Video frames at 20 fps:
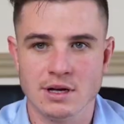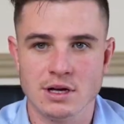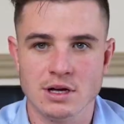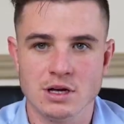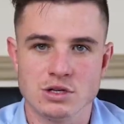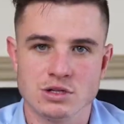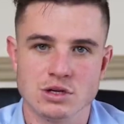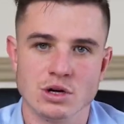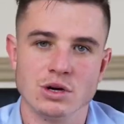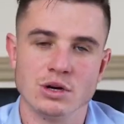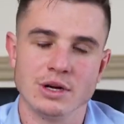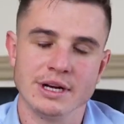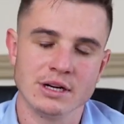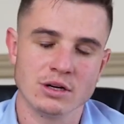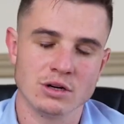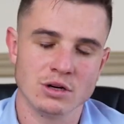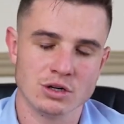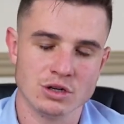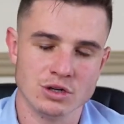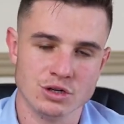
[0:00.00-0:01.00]
So in
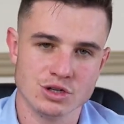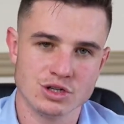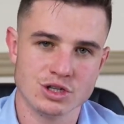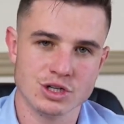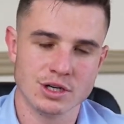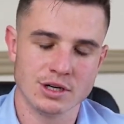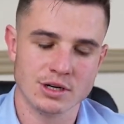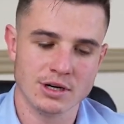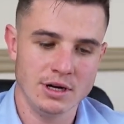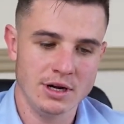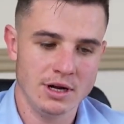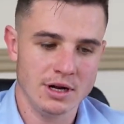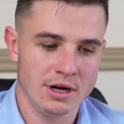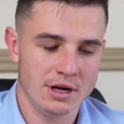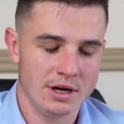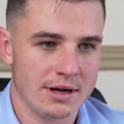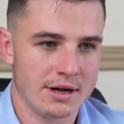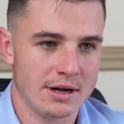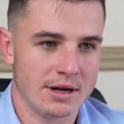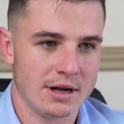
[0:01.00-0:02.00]
conclusion,
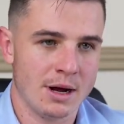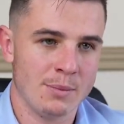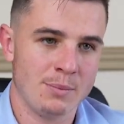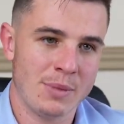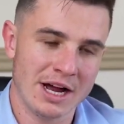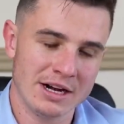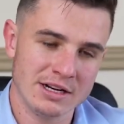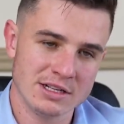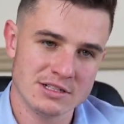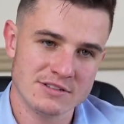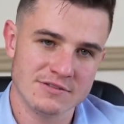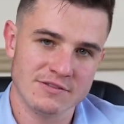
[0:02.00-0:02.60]
a balanced